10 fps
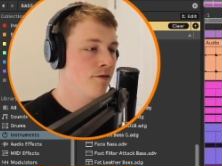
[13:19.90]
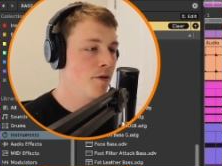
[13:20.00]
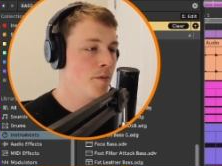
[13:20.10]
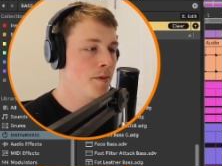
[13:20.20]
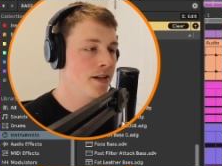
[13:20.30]

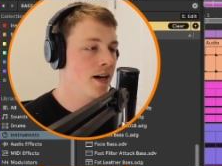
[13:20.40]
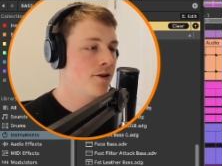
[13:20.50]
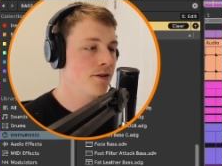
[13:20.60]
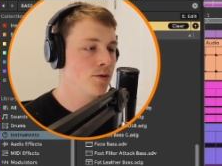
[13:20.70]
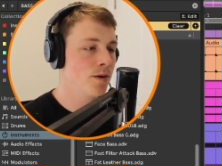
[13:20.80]
from about
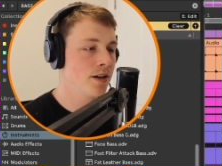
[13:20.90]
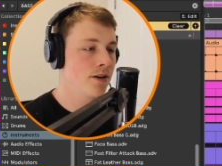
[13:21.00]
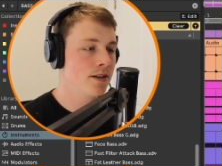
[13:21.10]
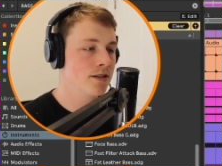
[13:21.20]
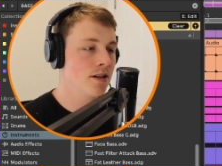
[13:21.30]
120
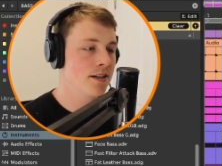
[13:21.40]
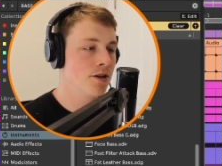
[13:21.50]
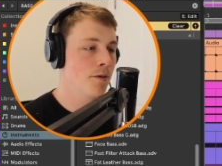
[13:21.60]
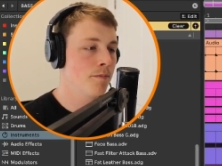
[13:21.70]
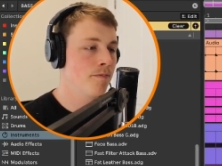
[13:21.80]
hertz that
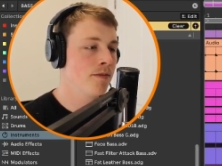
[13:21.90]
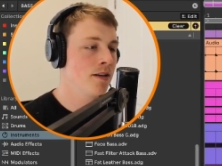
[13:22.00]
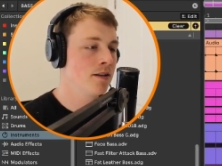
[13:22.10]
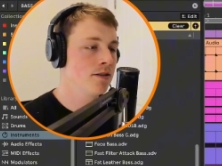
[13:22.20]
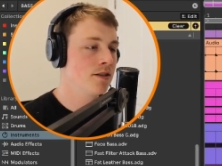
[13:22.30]
top.
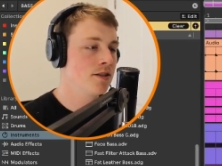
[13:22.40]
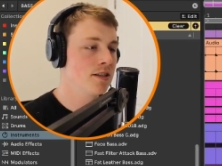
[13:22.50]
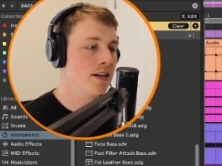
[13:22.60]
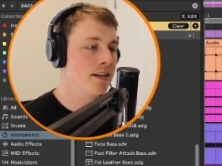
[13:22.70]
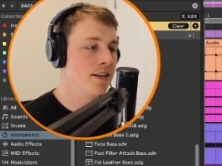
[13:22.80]
So
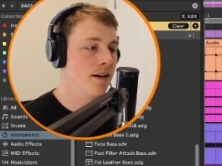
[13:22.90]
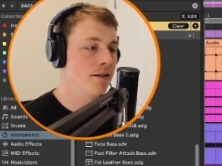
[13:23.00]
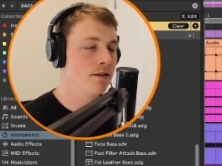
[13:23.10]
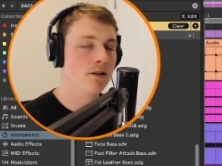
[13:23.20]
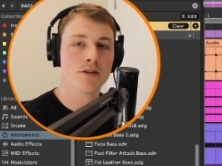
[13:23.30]
just letting that
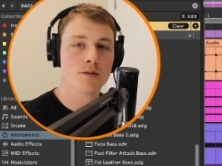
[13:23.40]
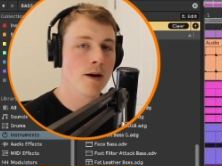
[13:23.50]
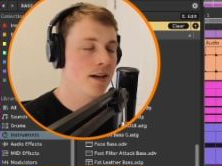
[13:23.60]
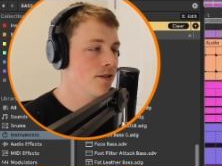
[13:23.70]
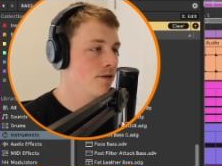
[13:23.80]
lows
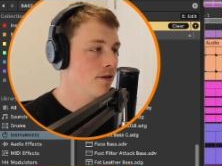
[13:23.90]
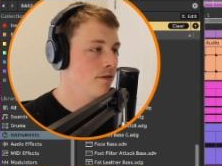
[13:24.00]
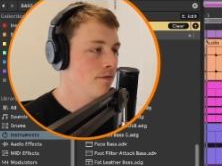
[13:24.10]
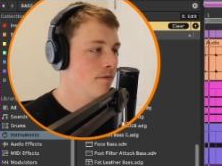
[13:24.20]
pass through.